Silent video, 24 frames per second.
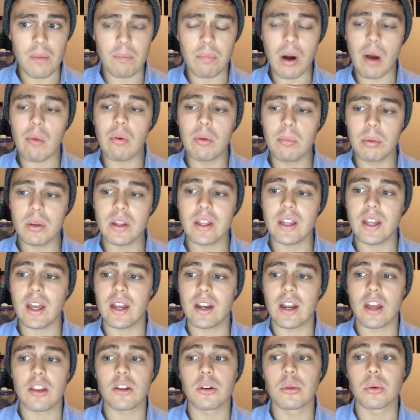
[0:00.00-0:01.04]
Probably
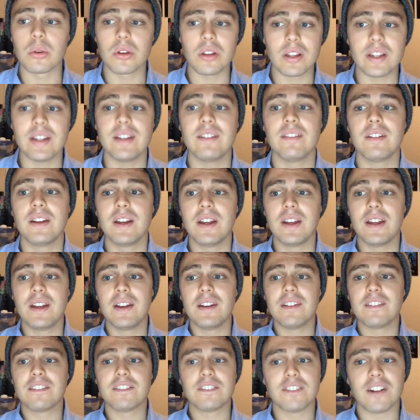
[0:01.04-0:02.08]
another really
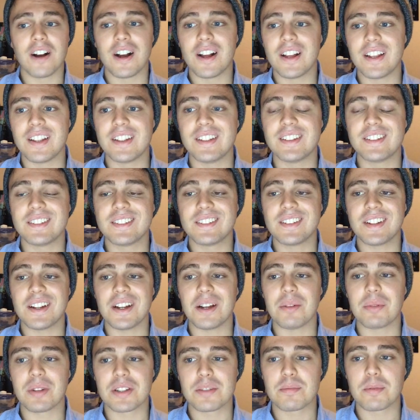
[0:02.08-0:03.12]
fun
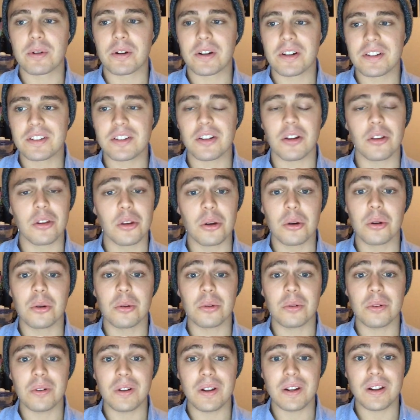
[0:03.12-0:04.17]
experience,
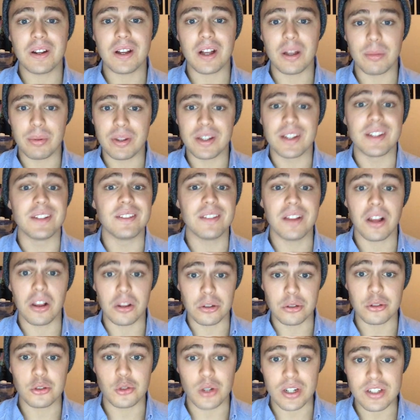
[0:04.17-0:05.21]
although albeit a
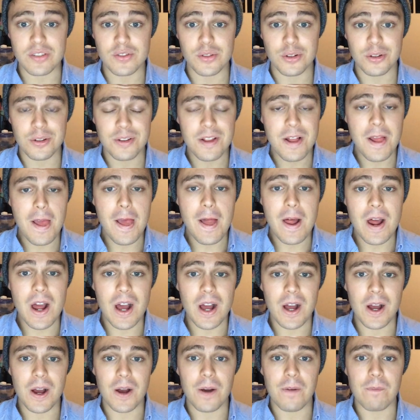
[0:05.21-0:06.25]
little stressful,
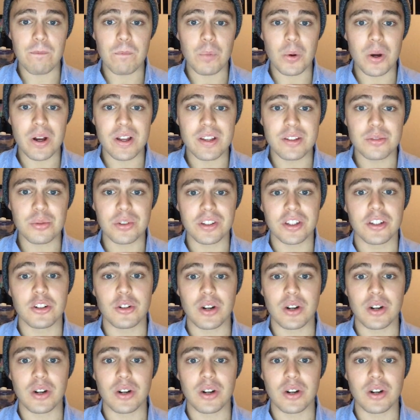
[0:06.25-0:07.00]
was when the